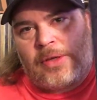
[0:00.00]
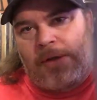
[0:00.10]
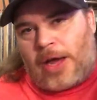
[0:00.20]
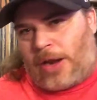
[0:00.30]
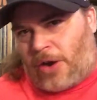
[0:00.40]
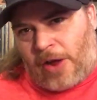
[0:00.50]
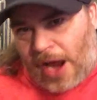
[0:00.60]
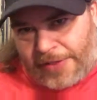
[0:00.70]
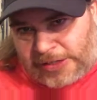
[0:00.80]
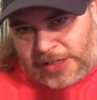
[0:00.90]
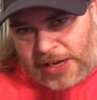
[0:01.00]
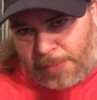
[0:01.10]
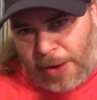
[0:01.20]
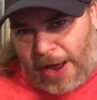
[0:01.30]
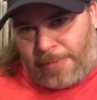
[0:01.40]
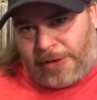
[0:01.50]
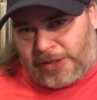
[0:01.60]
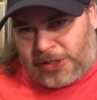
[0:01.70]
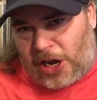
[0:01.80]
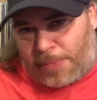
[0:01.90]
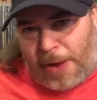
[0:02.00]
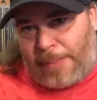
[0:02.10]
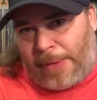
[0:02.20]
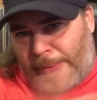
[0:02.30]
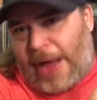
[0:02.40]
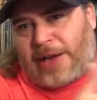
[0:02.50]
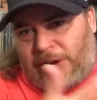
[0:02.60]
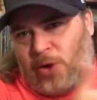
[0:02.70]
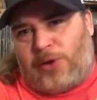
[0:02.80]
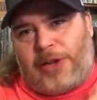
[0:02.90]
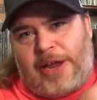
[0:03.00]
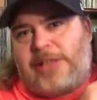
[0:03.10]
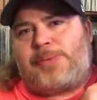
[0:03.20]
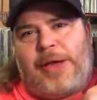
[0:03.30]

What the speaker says: I don't know how they snuck by me back in the old days,